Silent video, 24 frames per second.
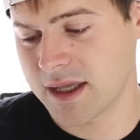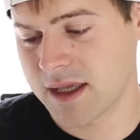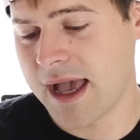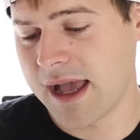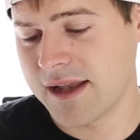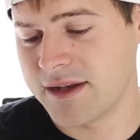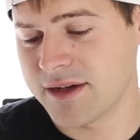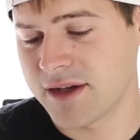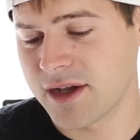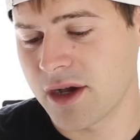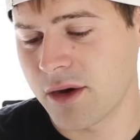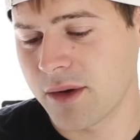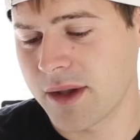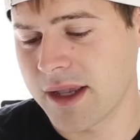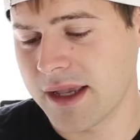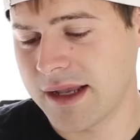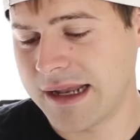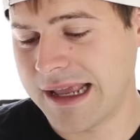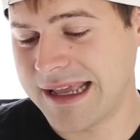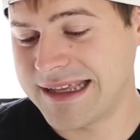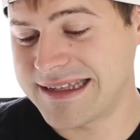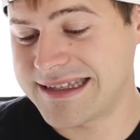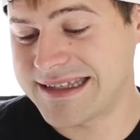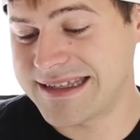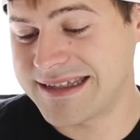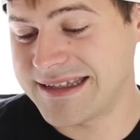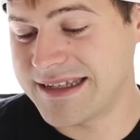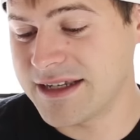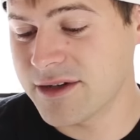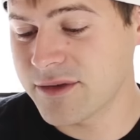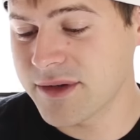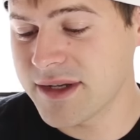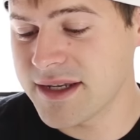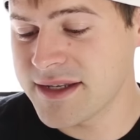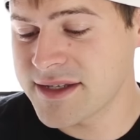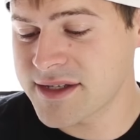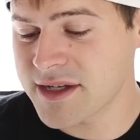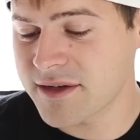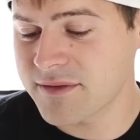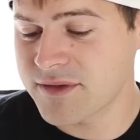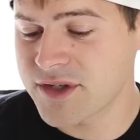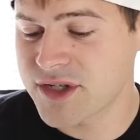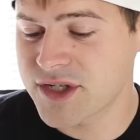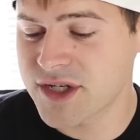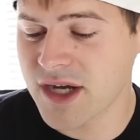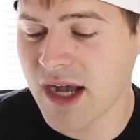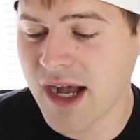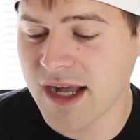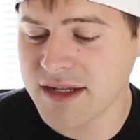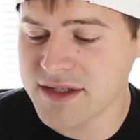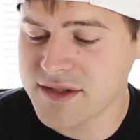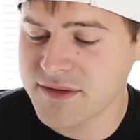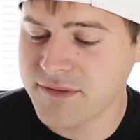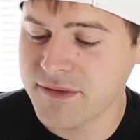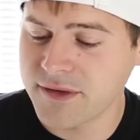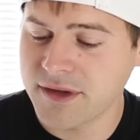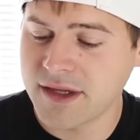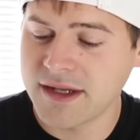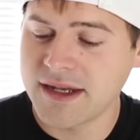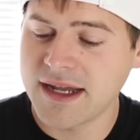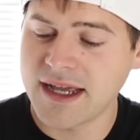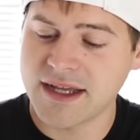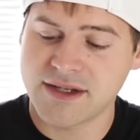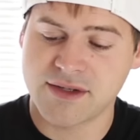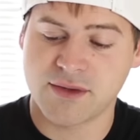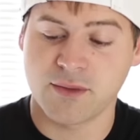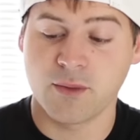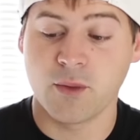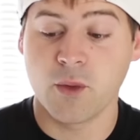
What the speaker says: Had to go get a series of shots for the next